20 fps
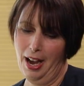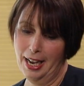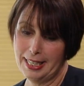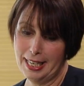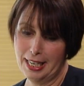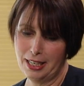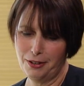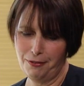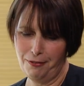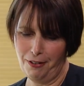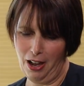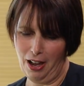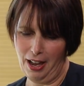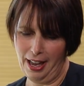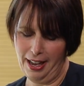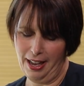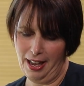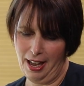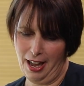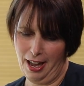identify
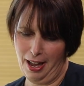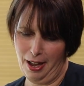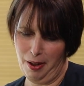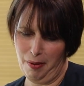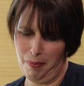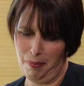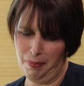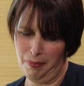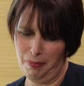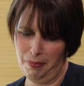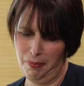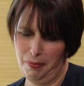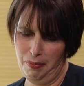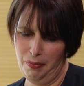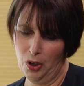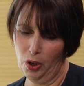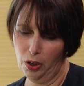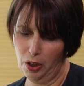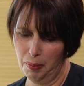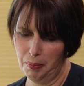
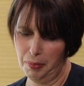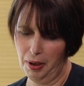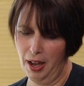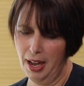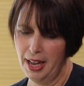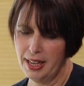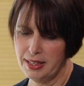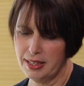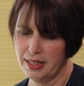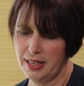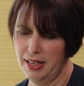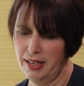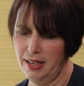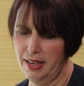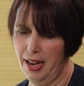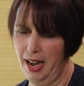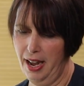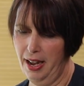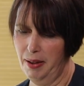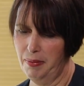non-compliance and
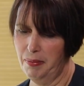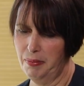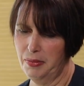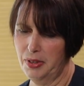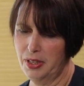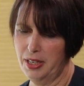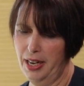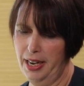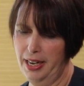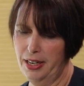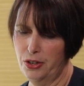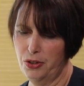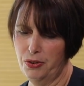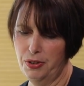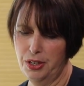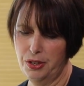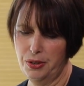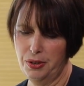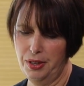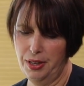to enter
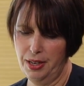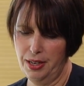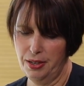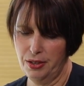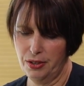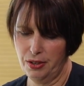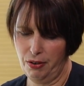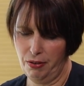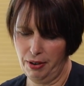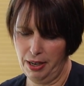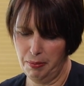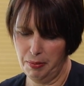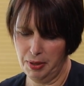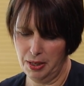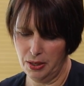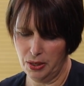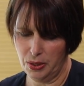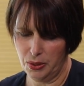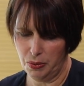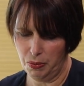into these
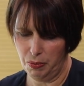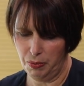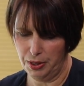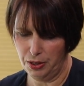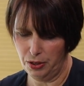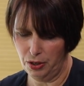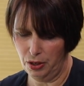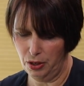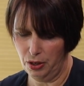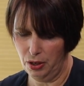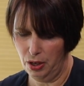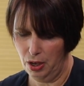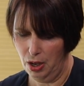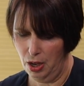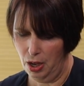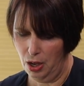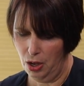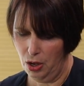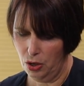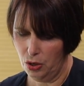agreements with you.
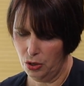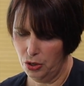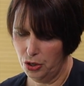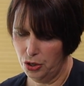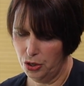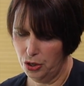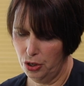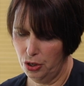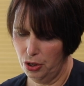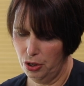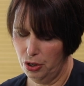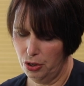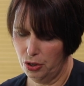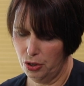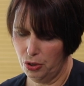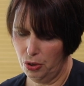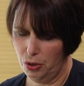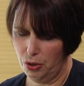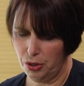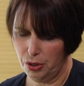Could you
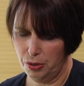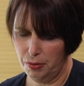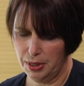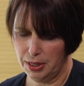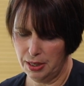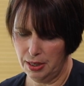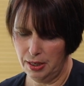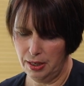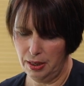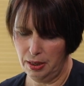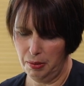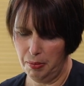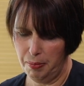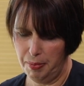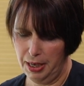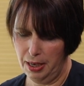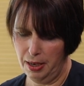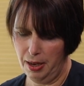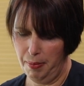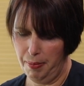talk to us a little
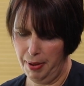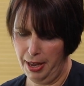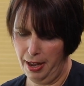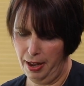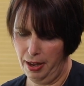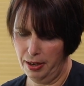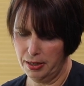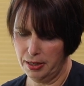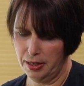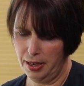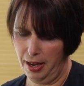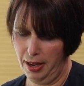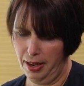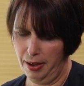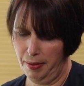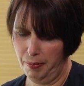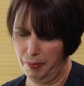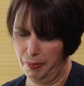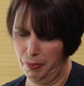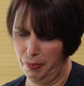bit about
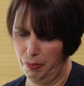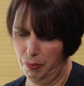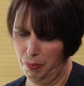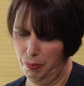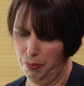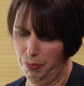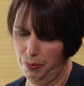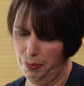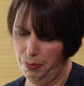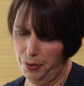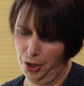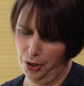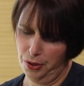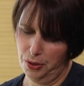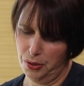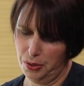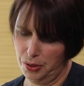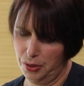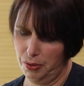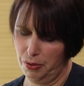
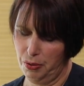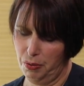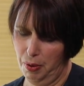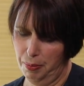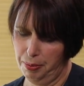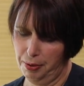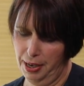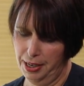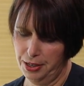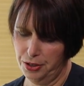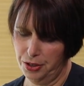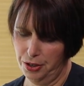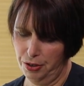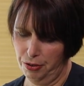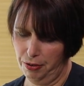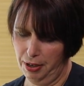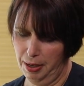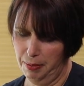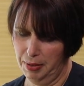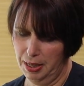those cooperation
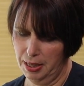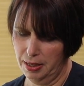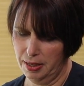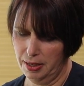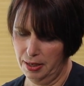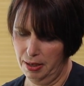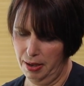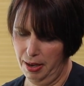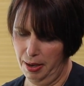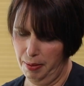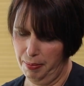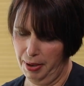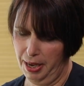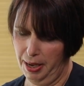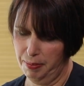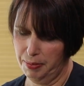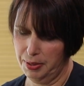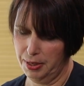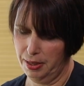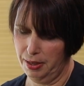agreements and
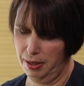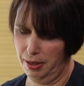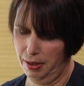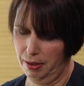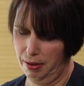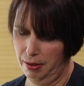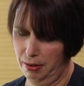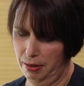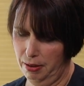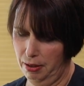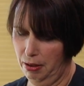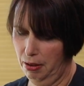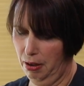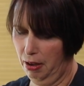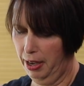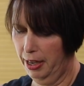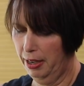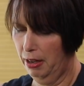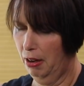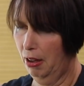perhaps the
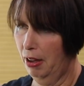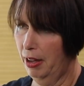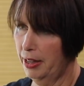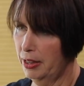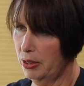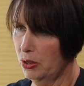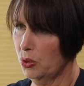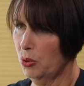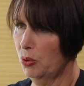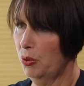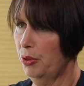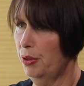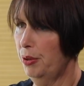guidelines or